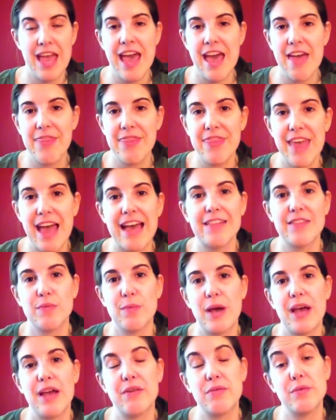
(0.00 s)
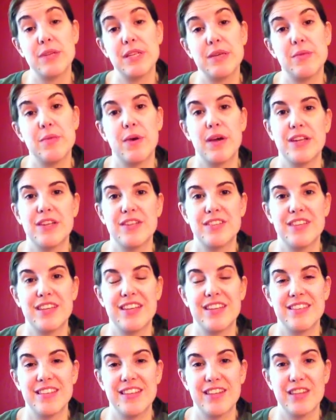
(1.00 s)
And that's why I really want you
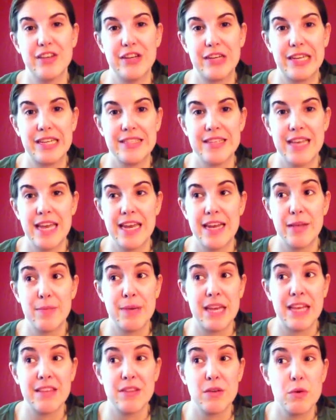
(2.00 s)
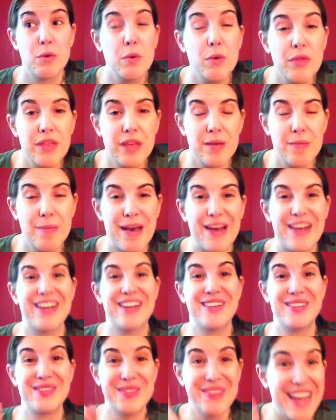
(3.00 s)
to look into NLP. And the cool thing about
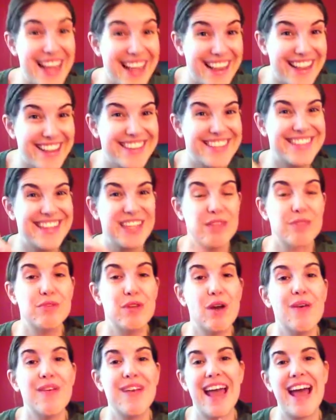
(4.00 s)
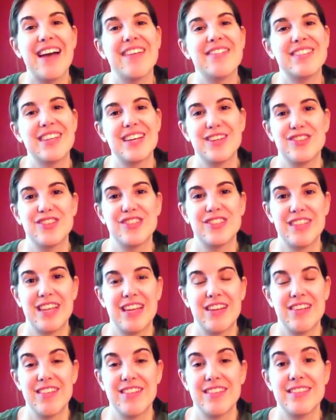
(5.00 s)
it as well is that you don't have to
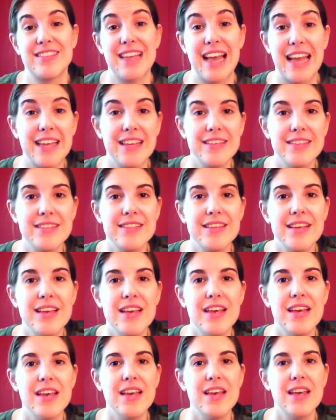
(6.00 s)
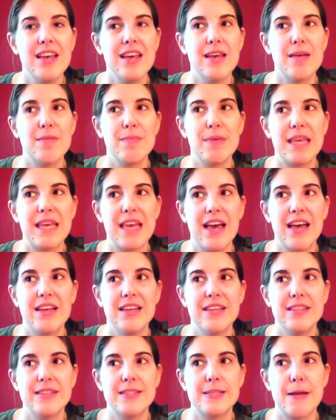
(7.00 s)
understand all the science,
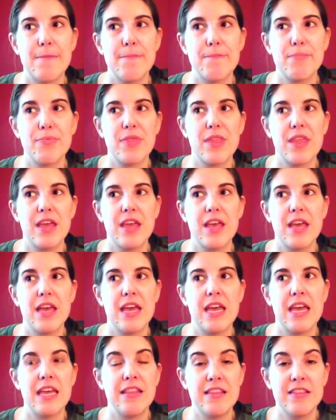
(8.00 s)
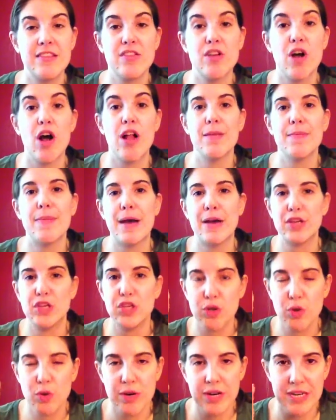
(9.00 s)
because this is all
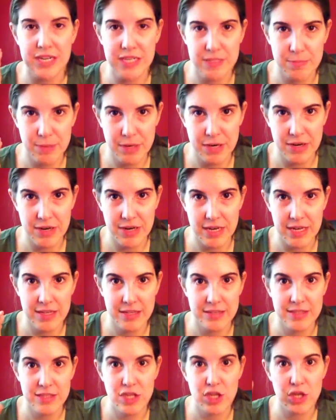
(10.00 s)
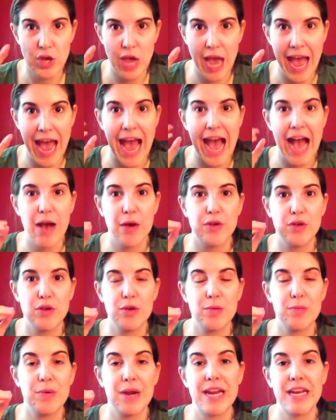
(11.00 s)
about your experience, how
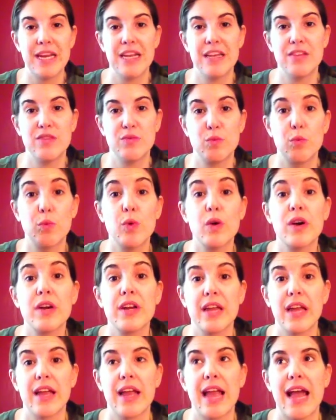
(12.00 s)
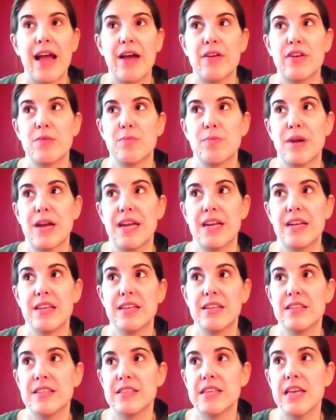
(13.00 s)
your brain is working, how your brain
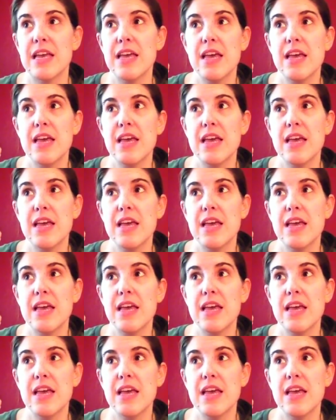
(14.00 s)
is